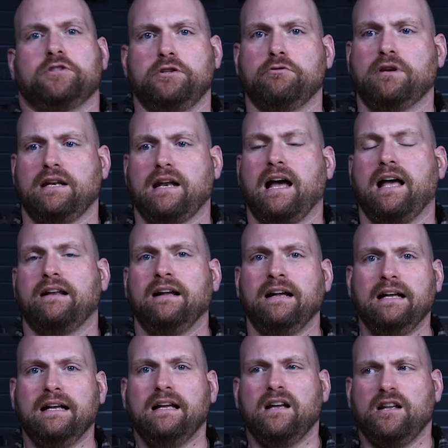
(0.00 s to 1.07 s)
You cannot
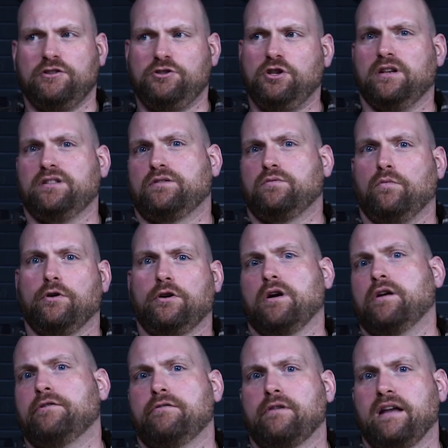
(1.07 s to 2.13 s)
just work
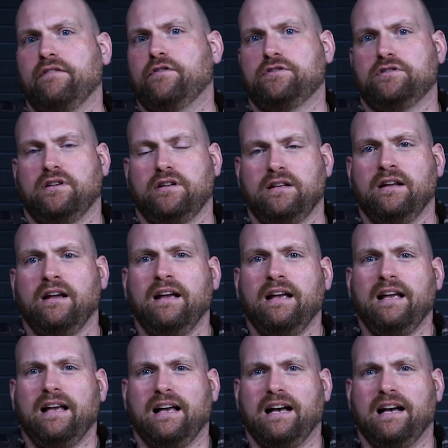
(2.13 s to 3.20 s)
under night vision
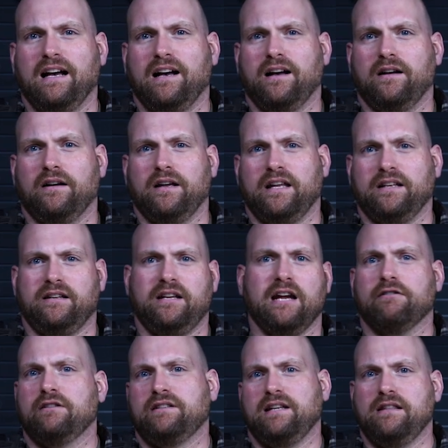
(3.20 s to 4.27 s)
and
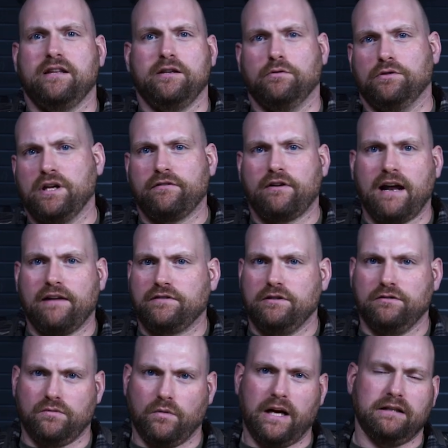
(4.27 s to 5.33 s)
guarantee that you will never have to
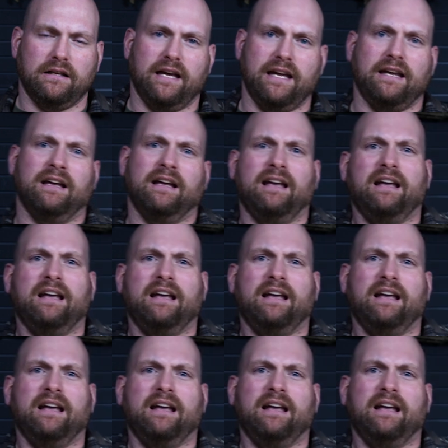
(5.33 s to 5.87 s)
use white light.